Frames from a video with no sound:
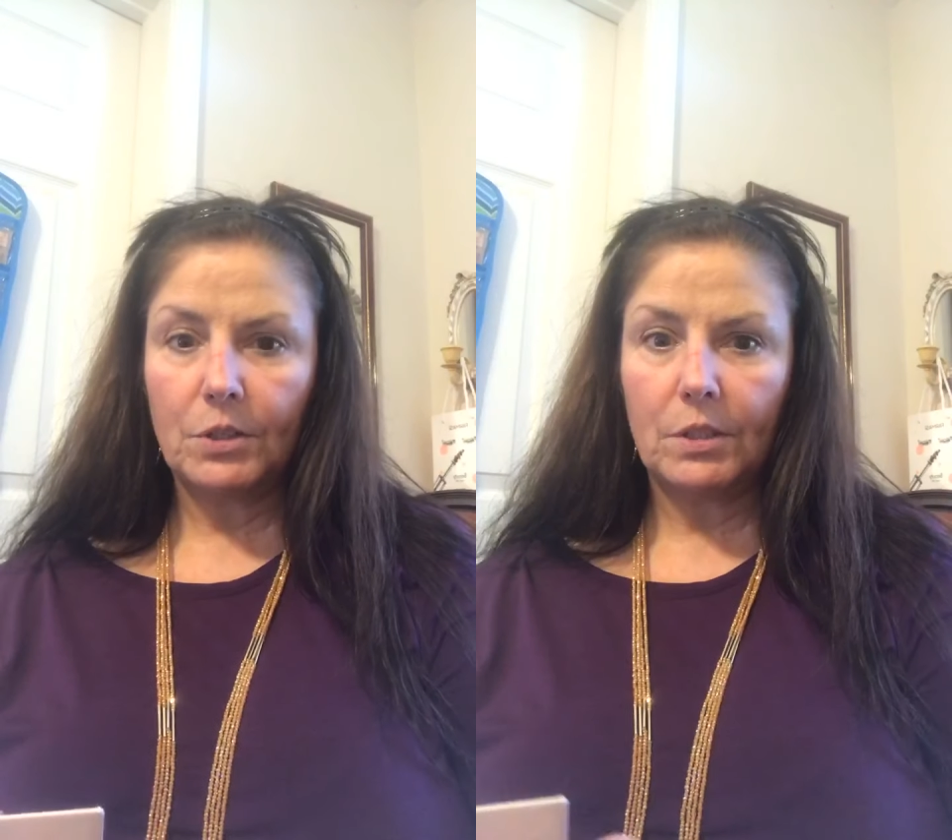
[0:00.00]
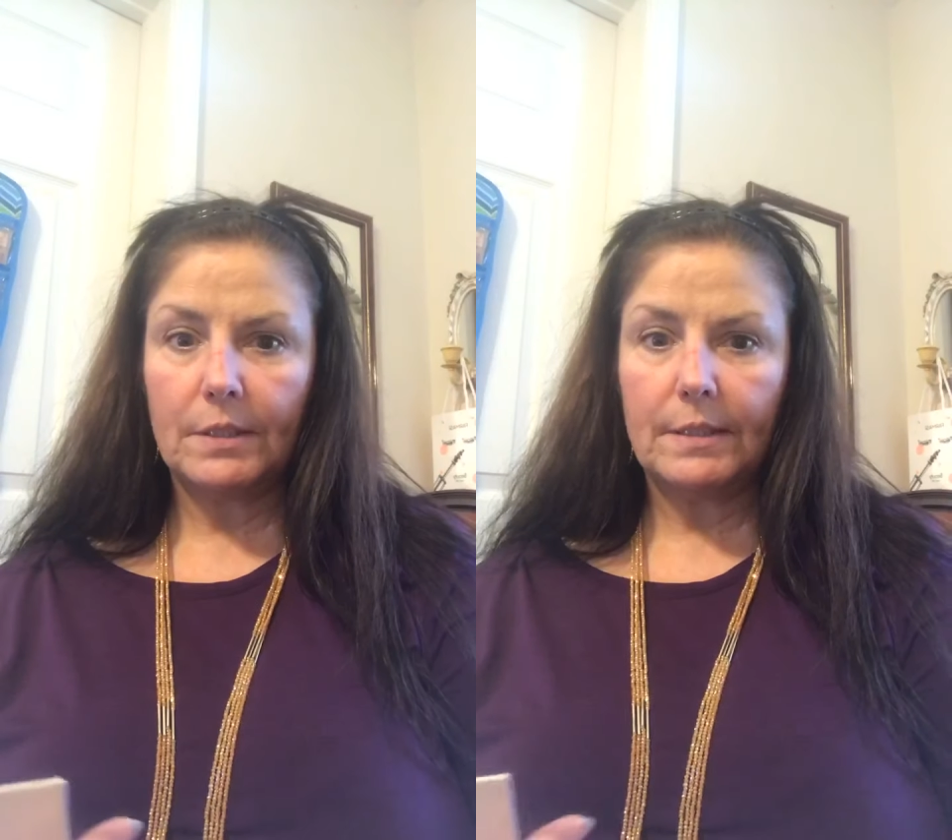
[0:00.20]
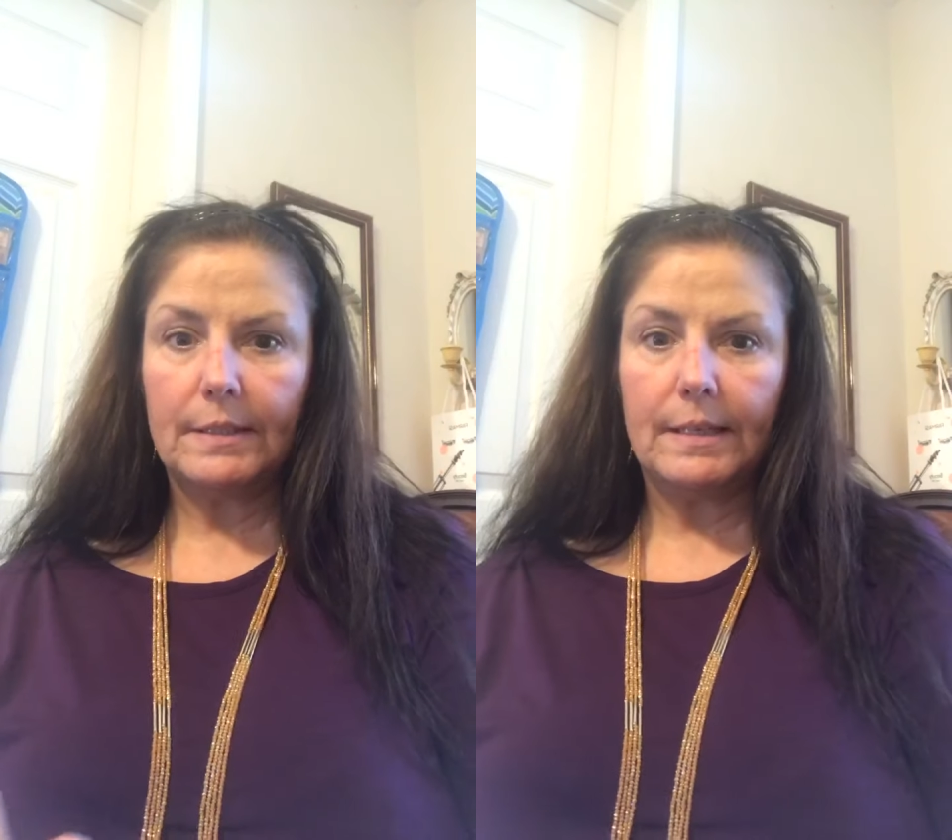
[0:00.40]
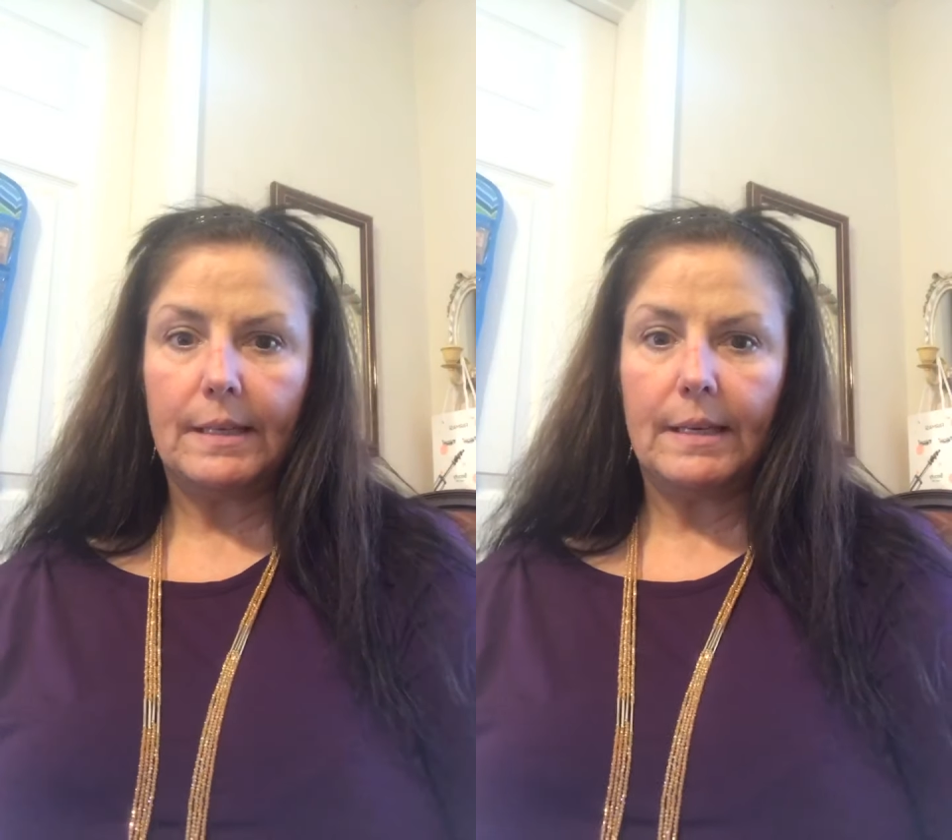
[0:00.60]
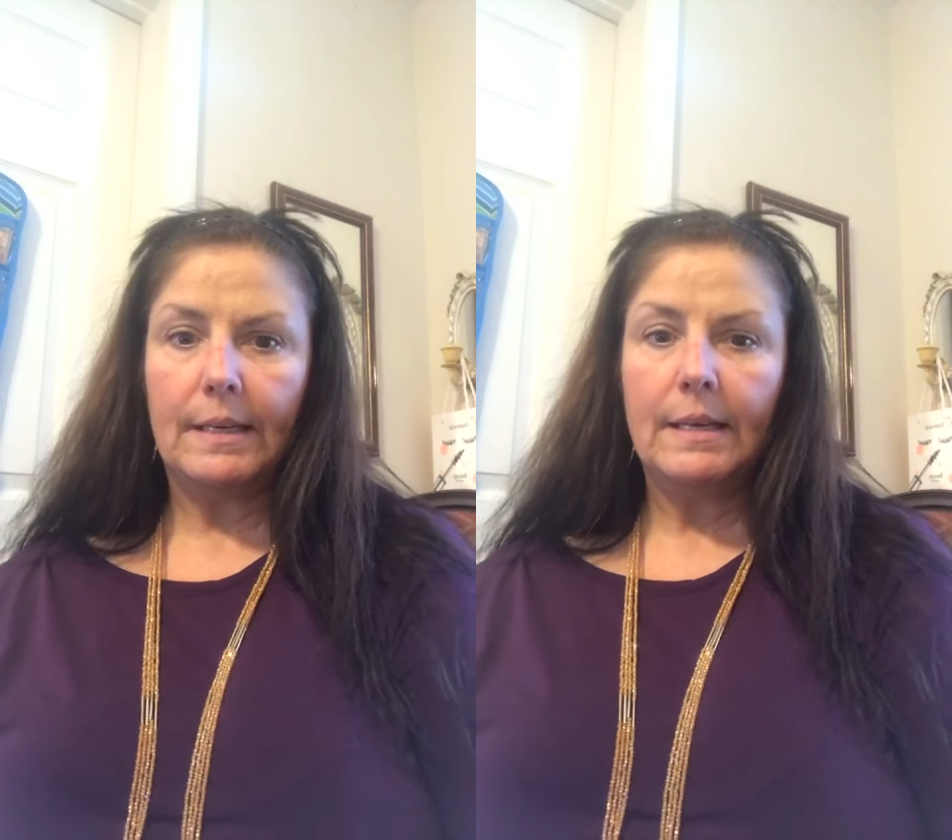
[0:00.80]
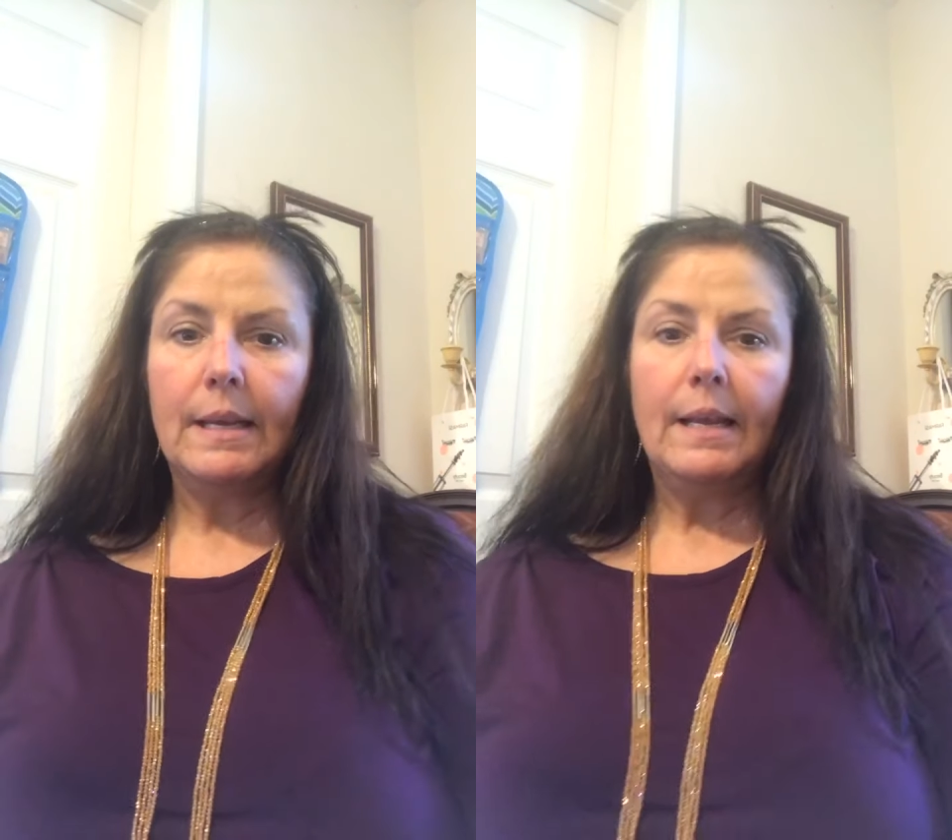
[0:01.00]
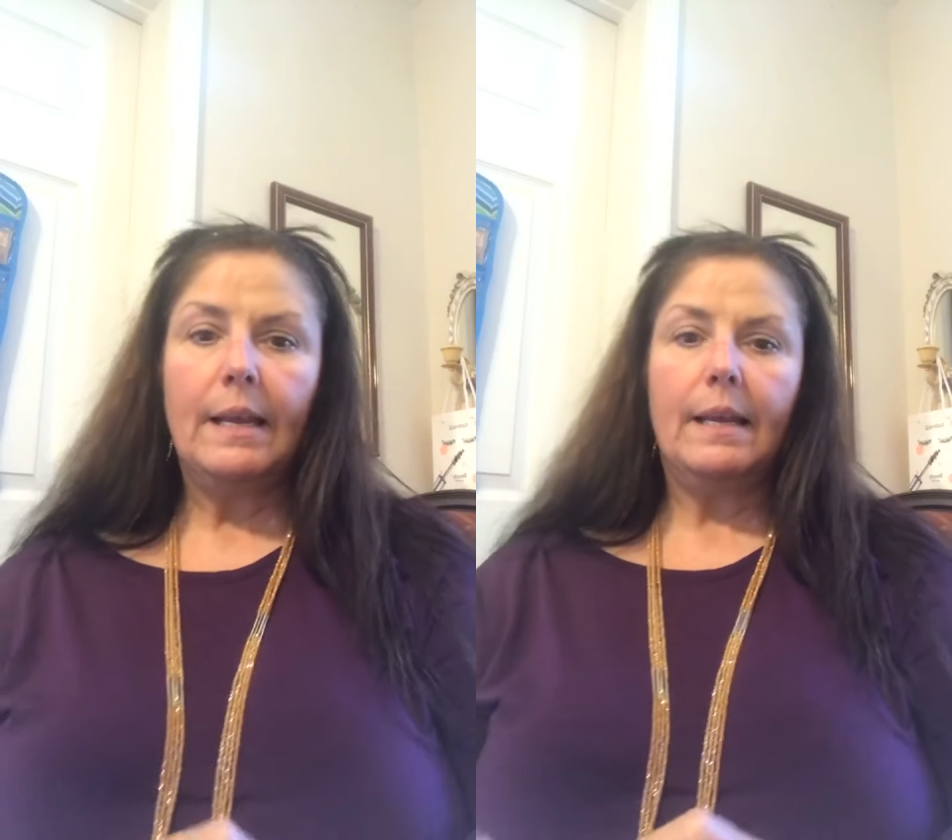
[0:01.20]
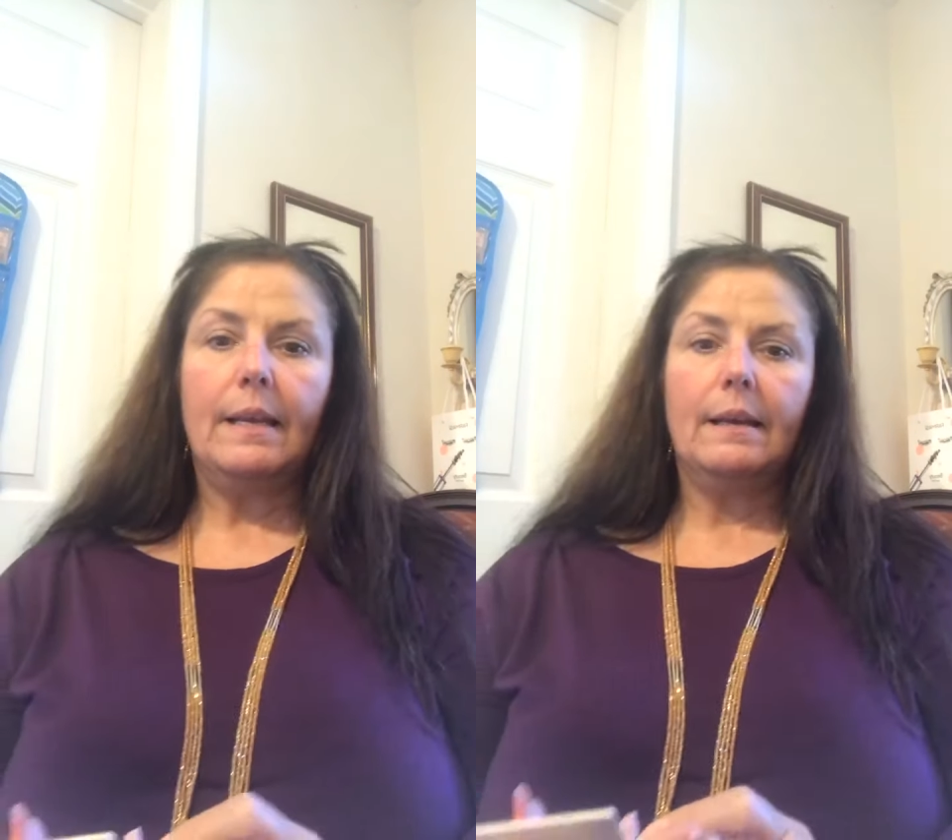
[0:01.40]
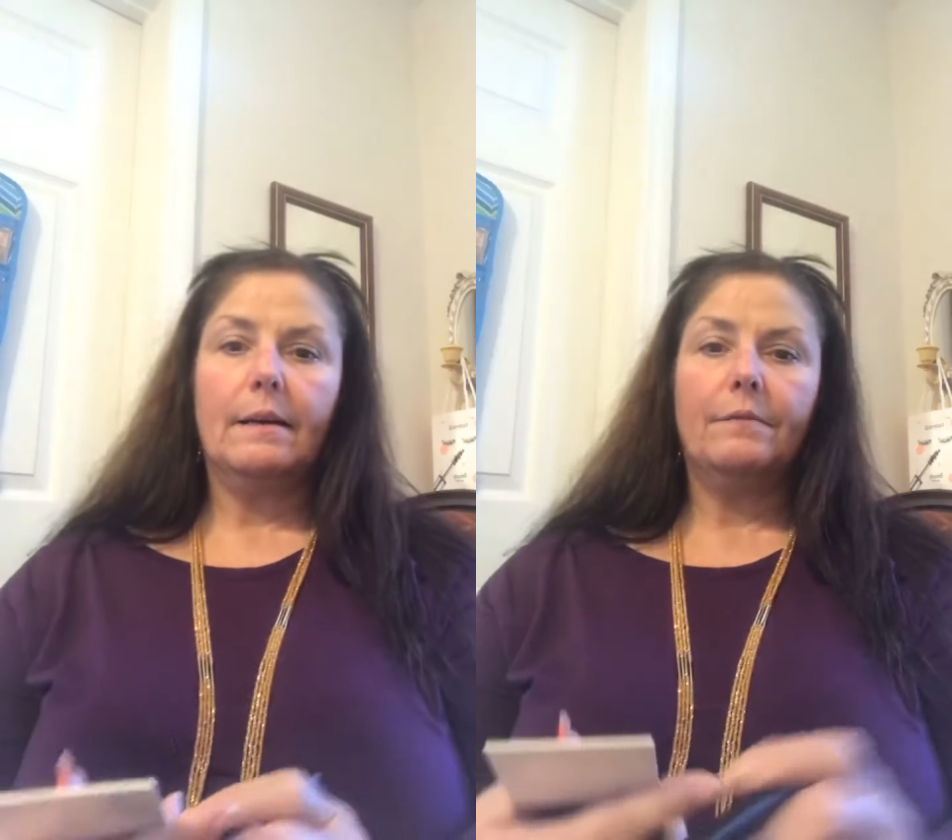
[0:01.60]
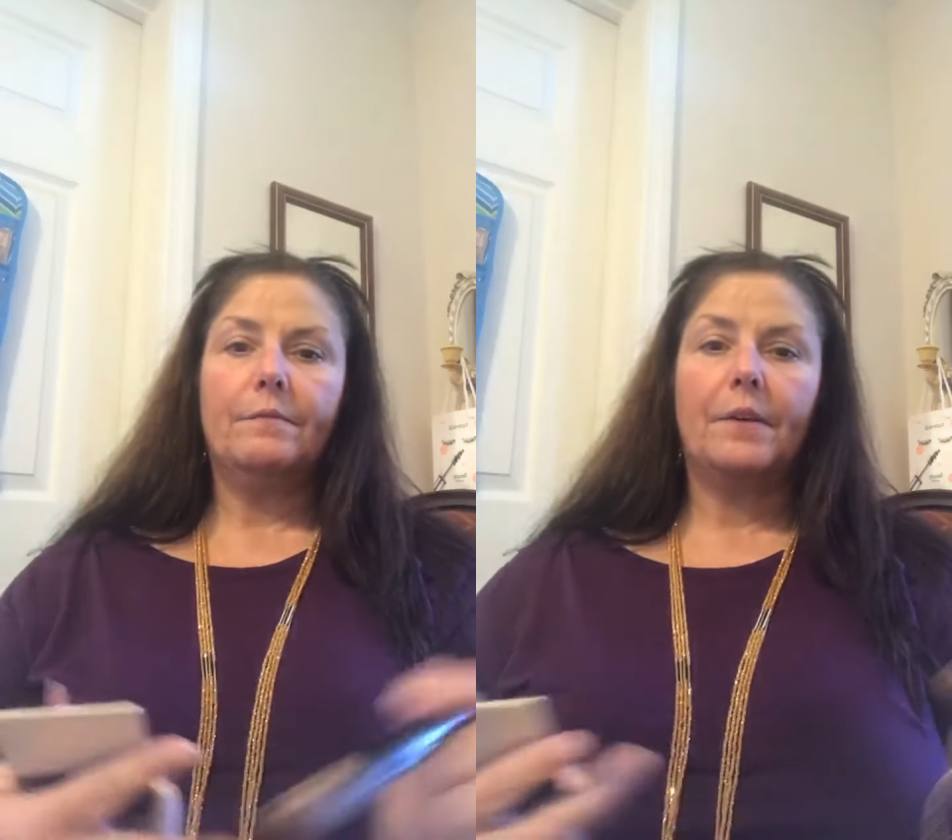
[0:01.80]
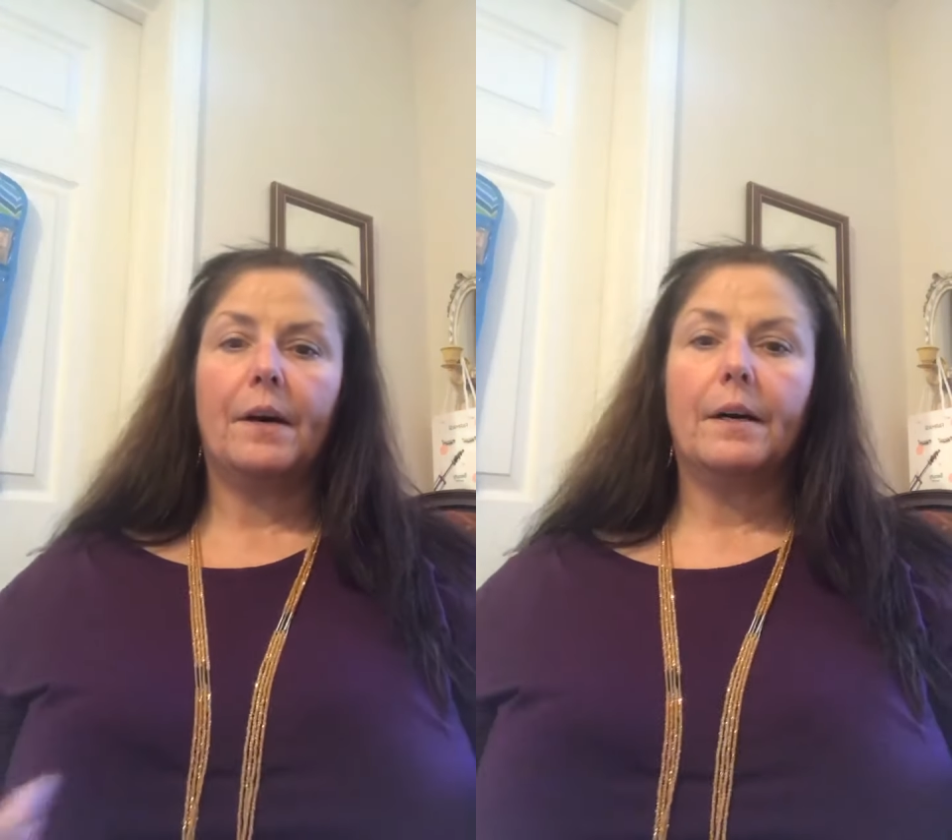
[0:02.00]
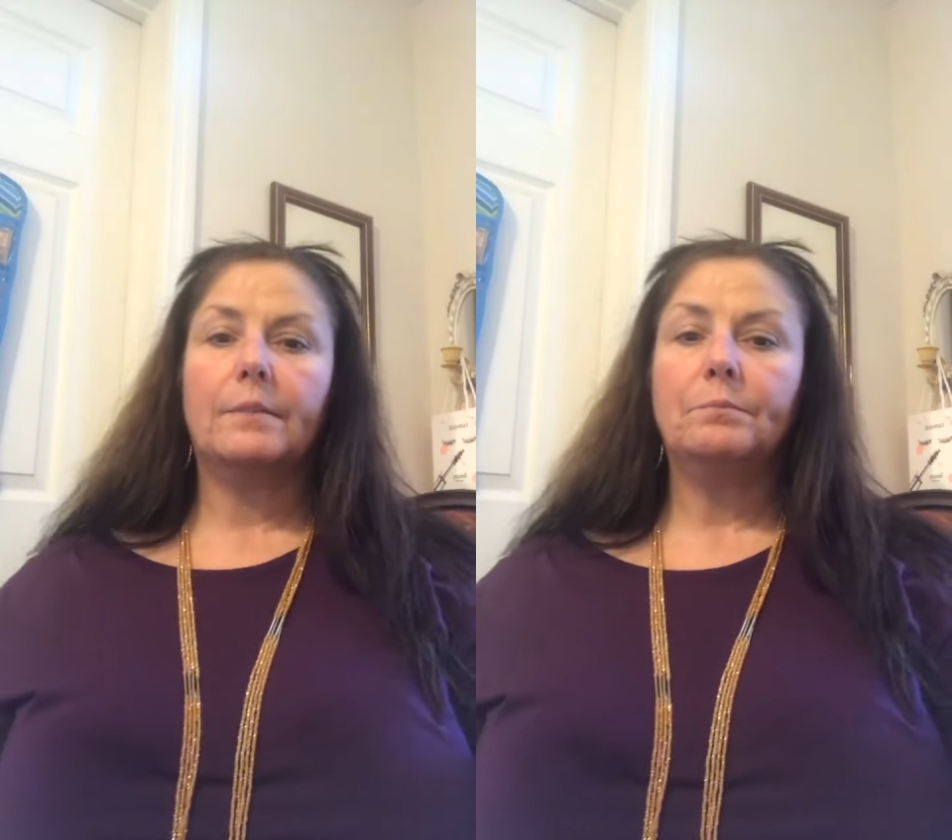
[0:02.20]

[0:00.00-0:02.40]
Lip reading: to see if I